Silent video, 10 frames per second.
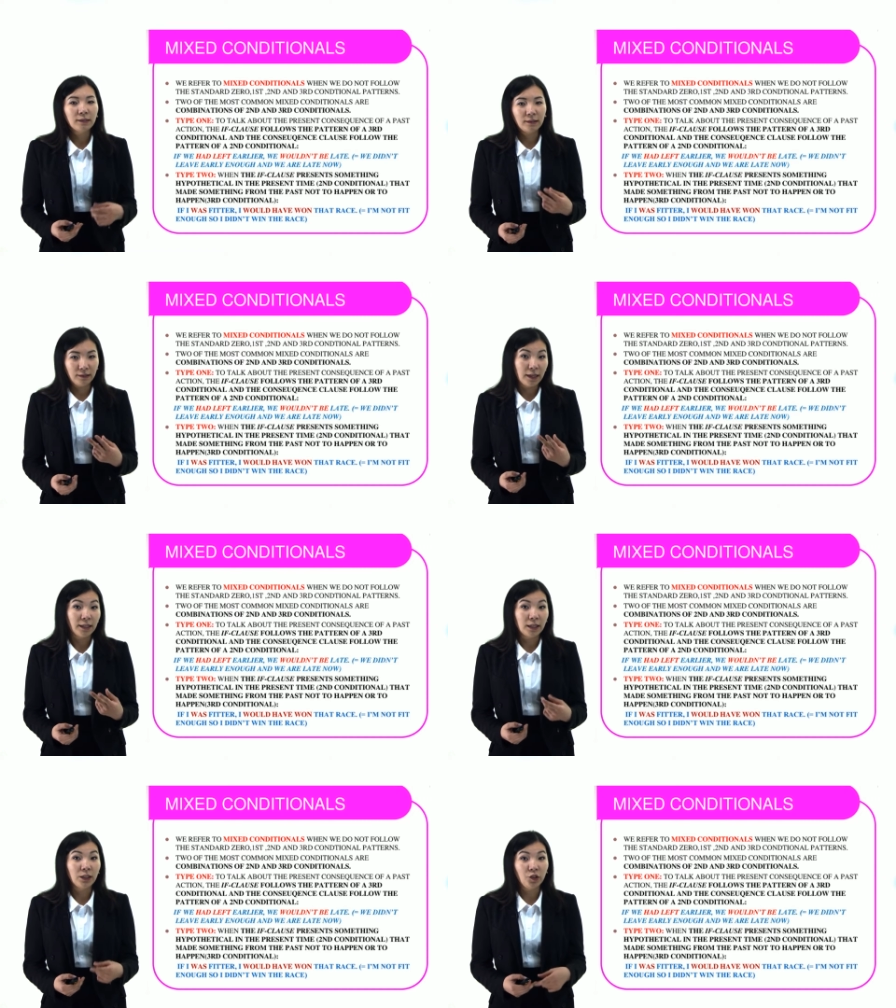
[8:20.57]

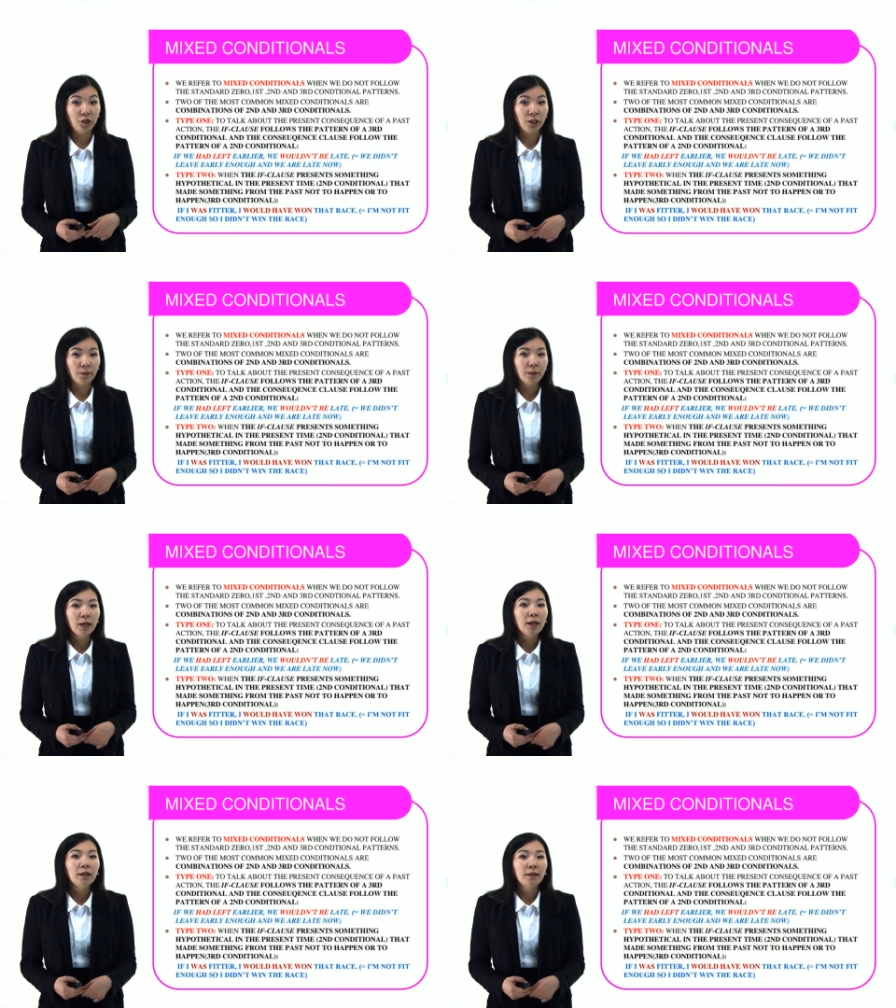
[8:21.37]
second conditional,
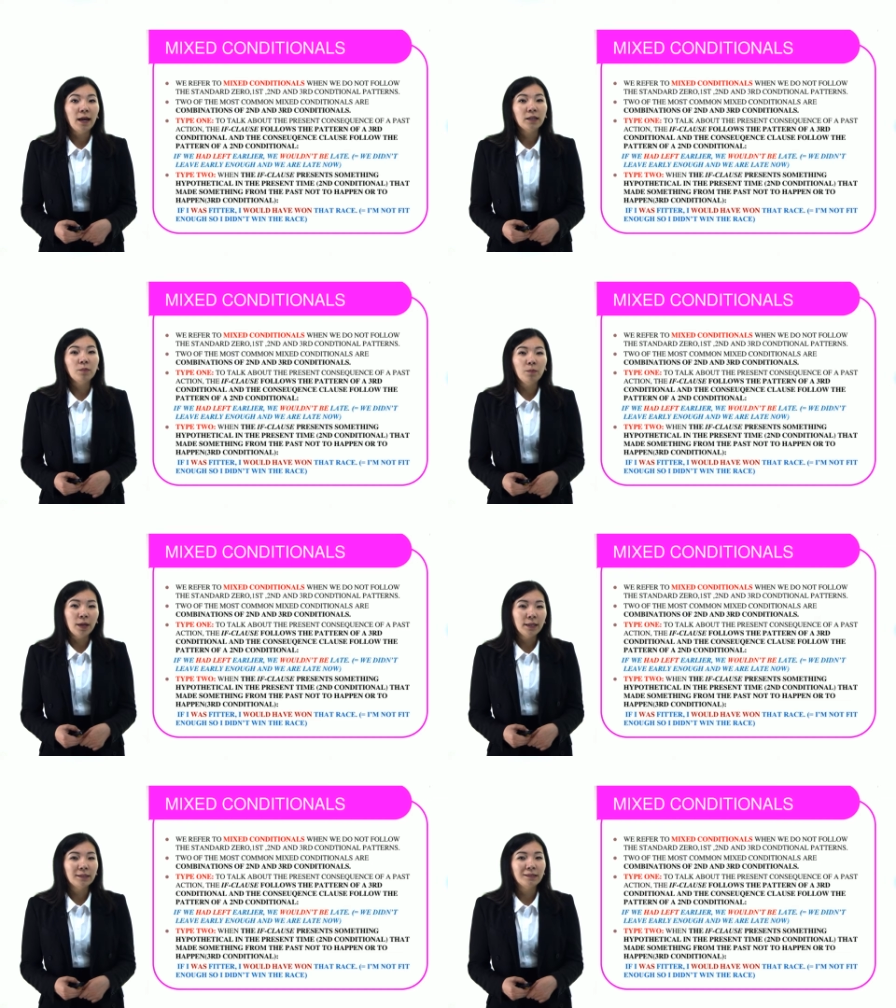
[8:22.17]
that
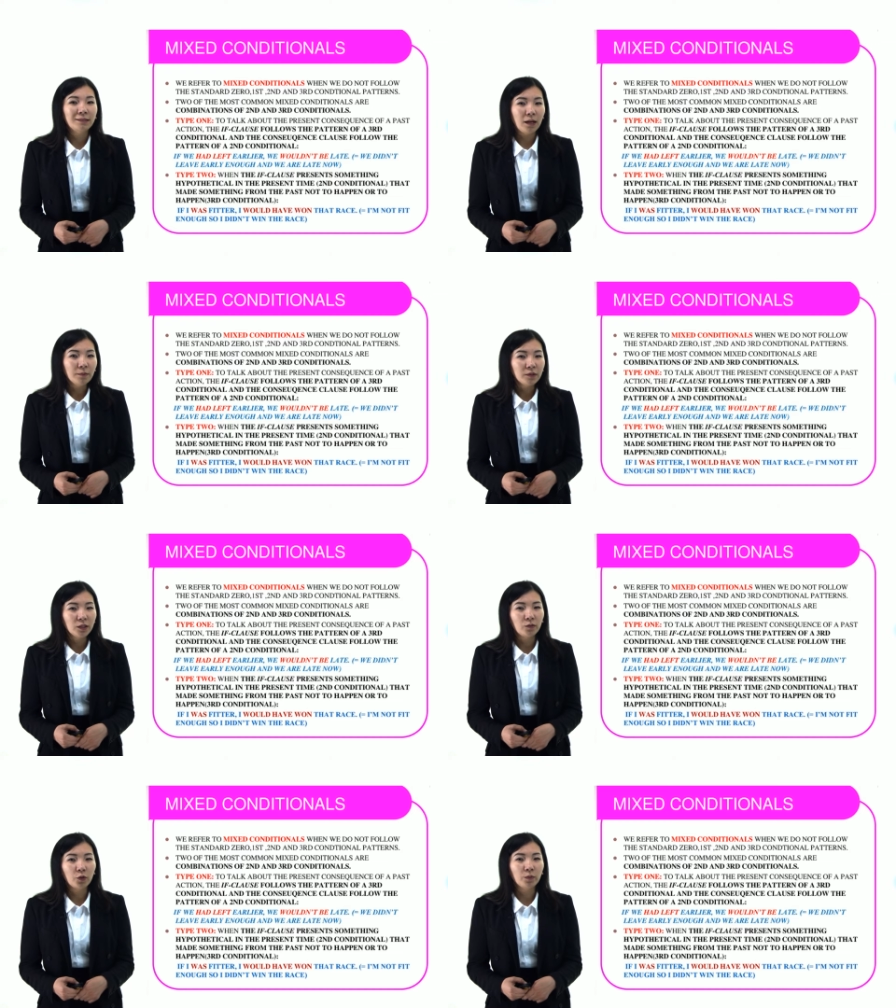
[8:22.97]
made something
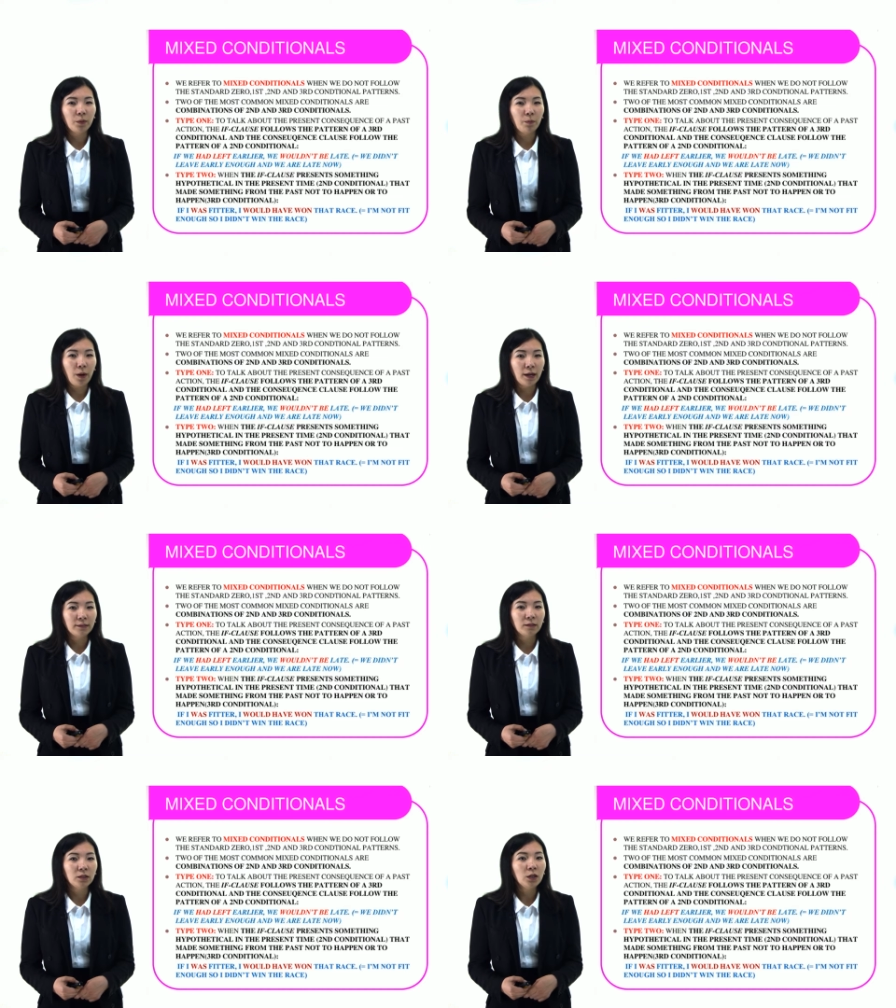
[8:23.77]
from the
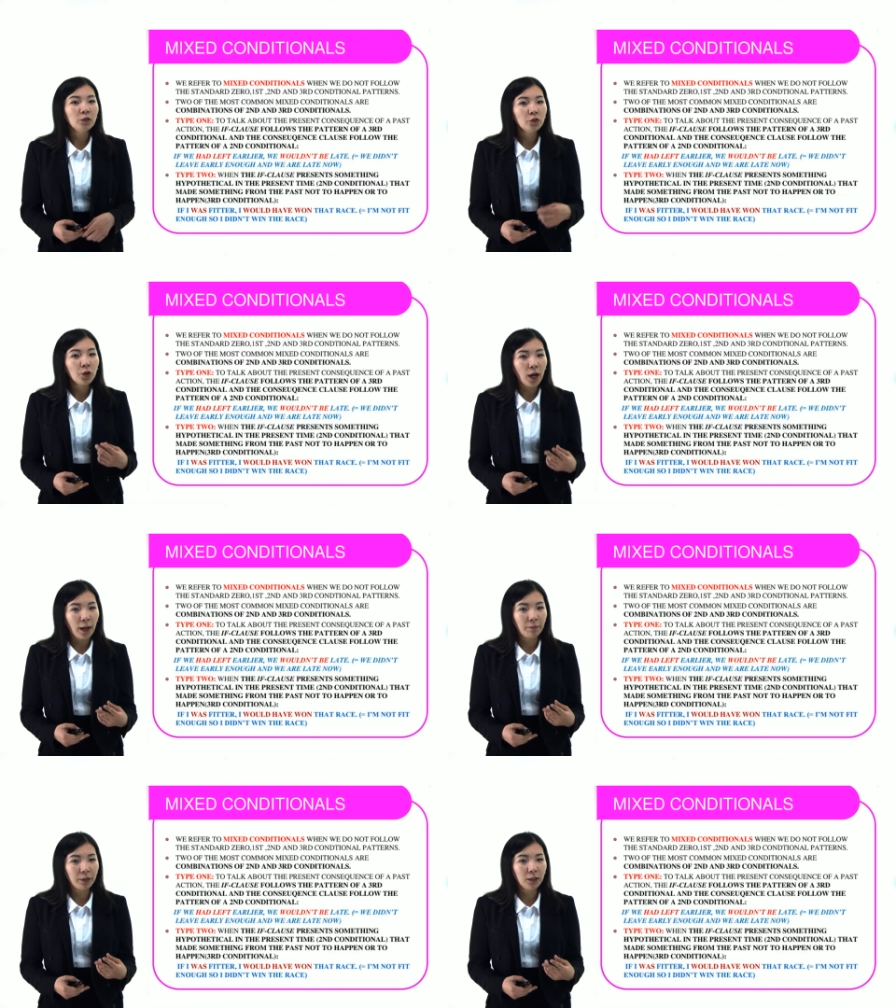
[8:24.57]
past not to
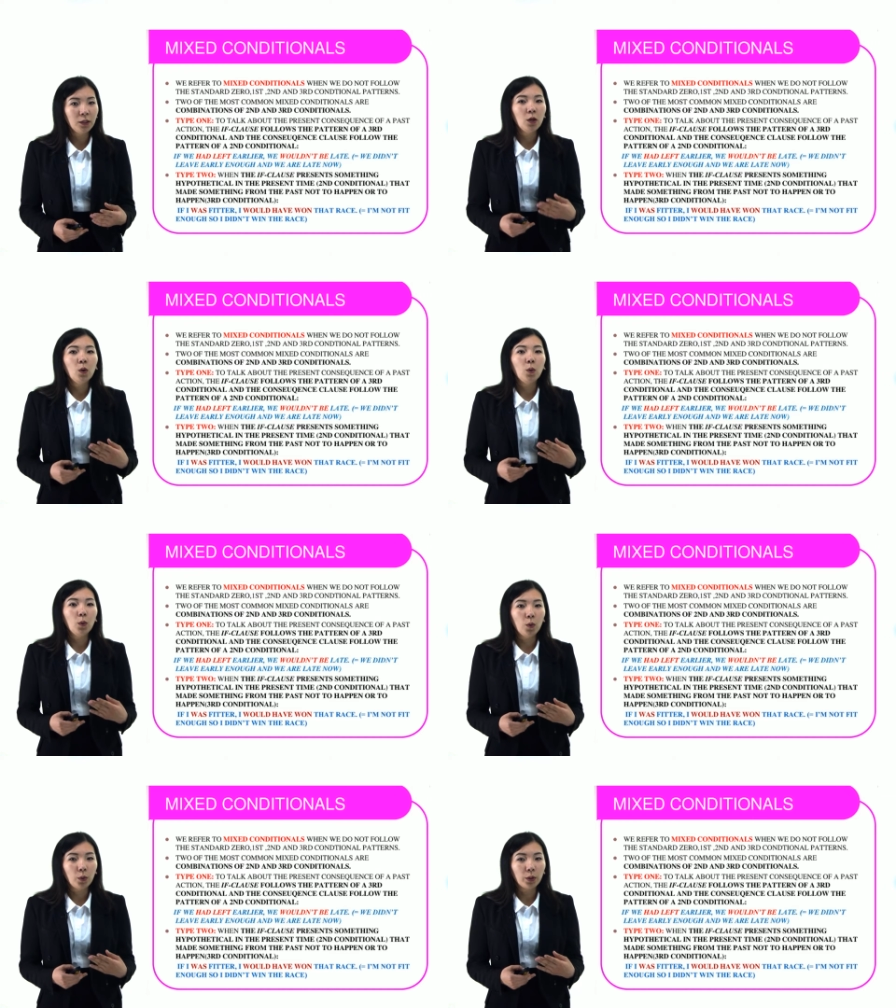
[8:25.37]
happen
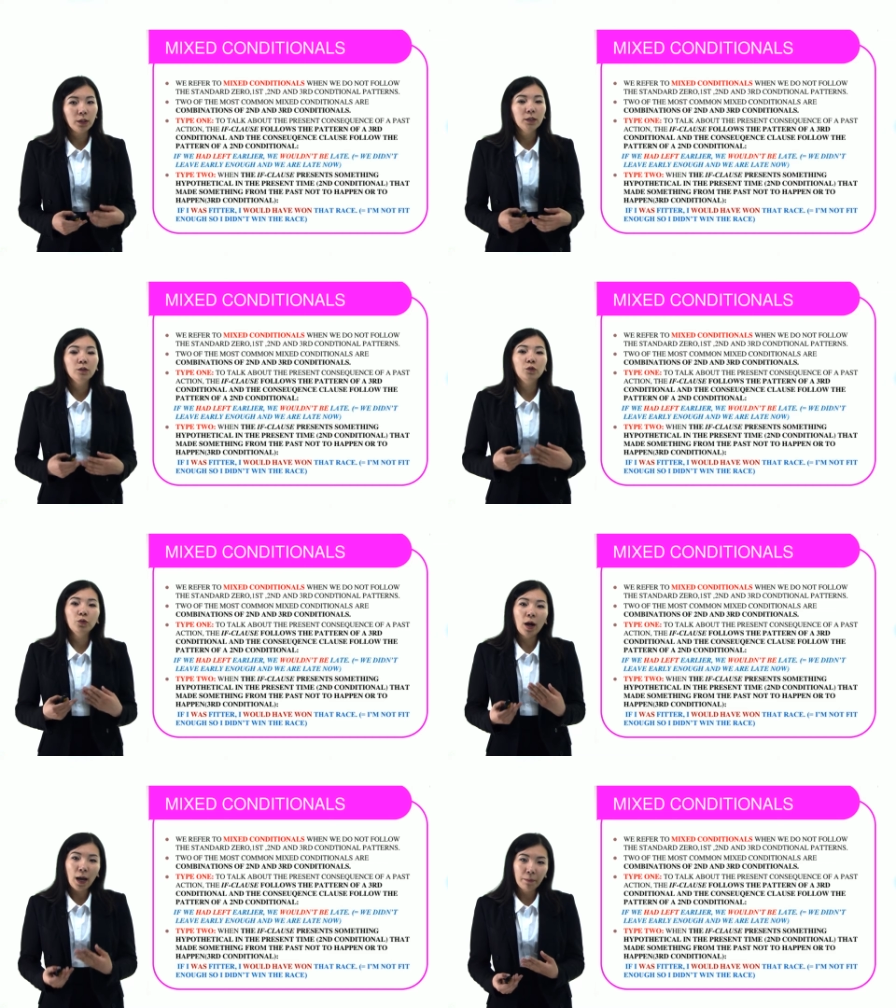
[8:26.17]
or to
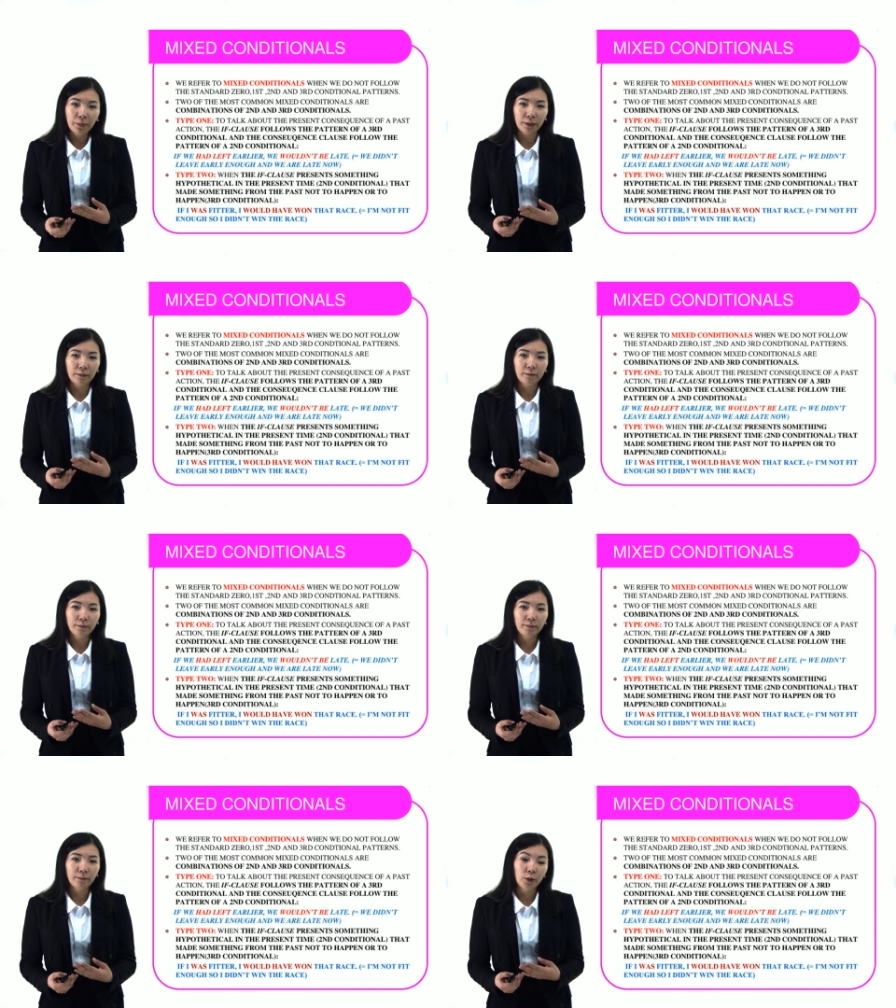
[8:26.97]
happen.
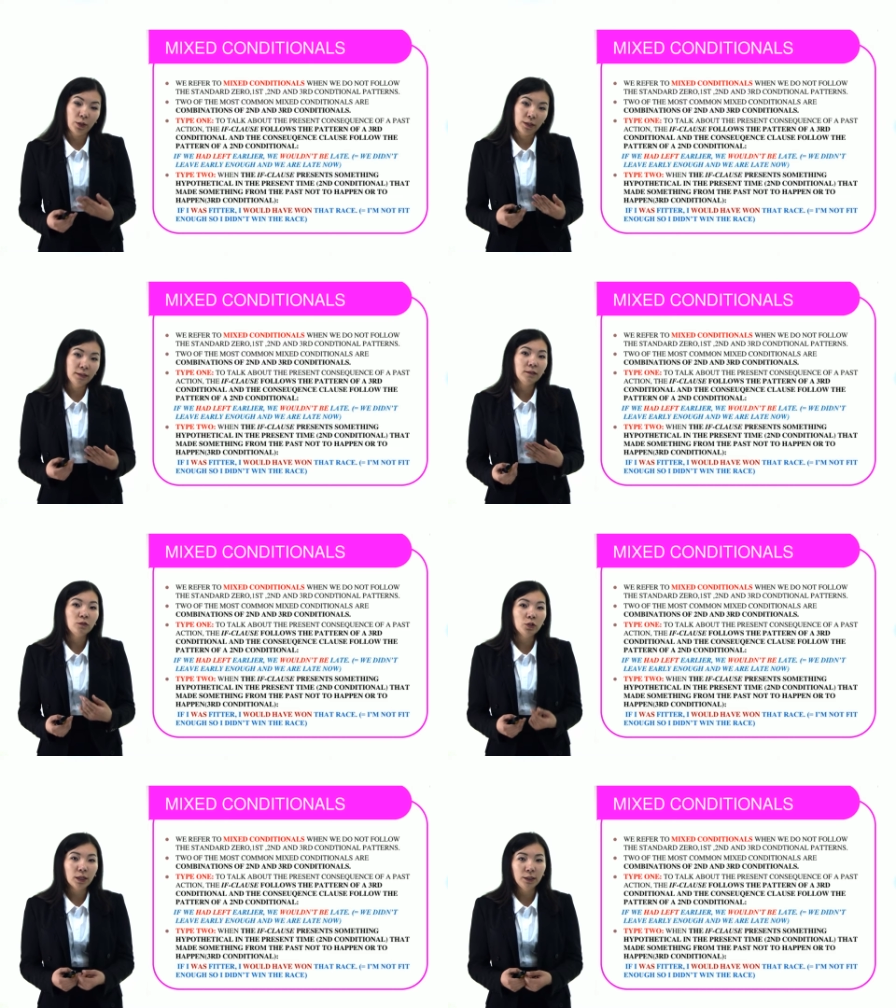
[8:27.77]
Okay, this is
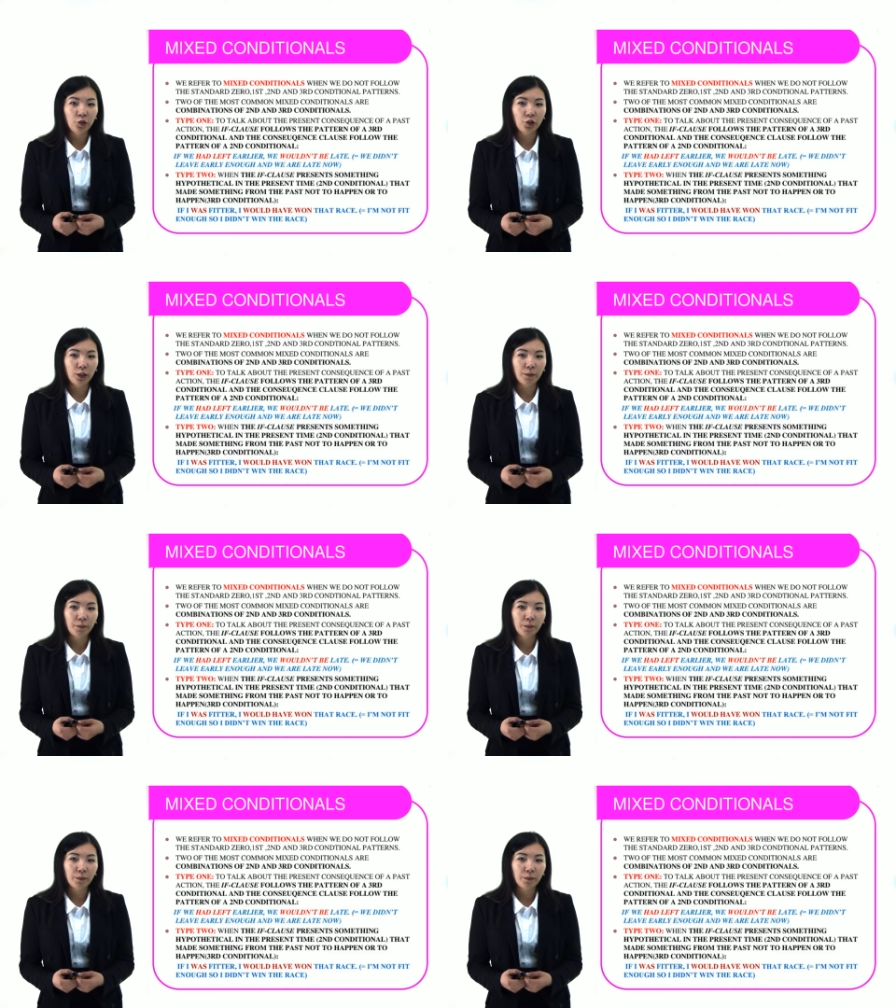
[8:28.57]
third conditional.